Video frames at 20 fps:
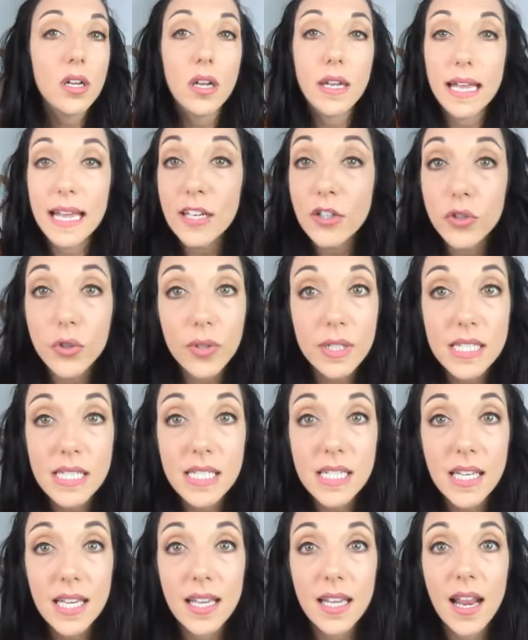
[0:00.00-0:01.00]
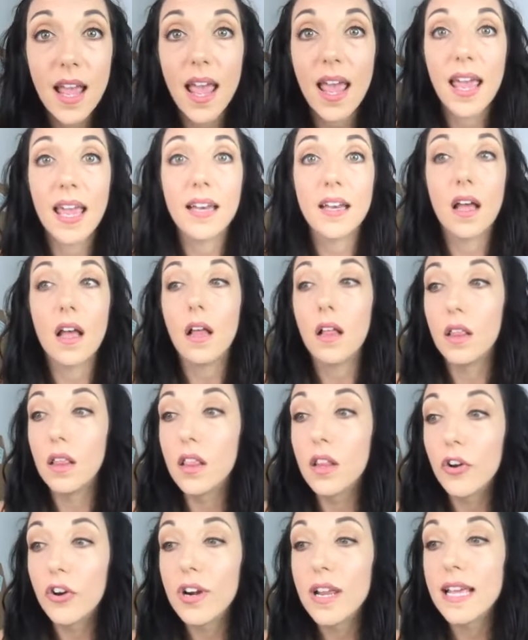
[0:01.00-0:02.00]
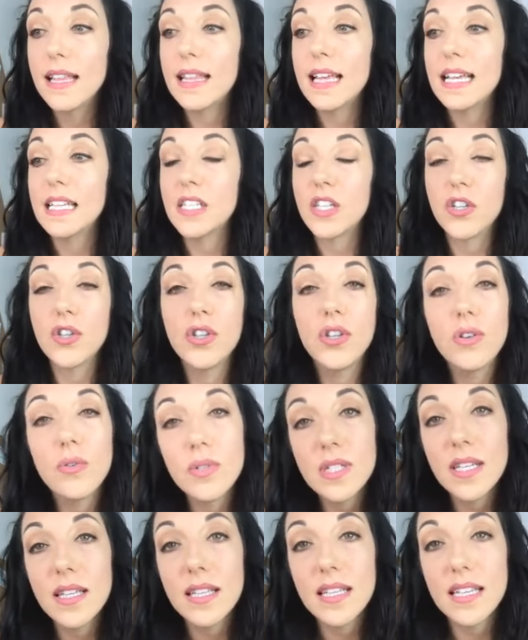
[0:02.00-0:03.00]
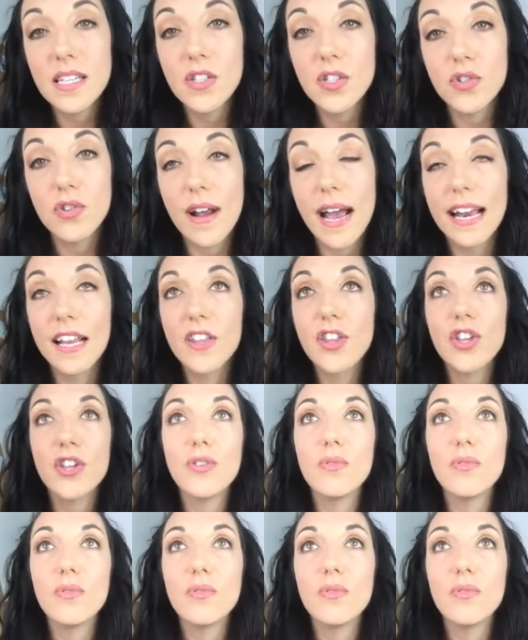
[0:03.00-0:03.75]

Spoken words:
interested in learning this and using this strategy,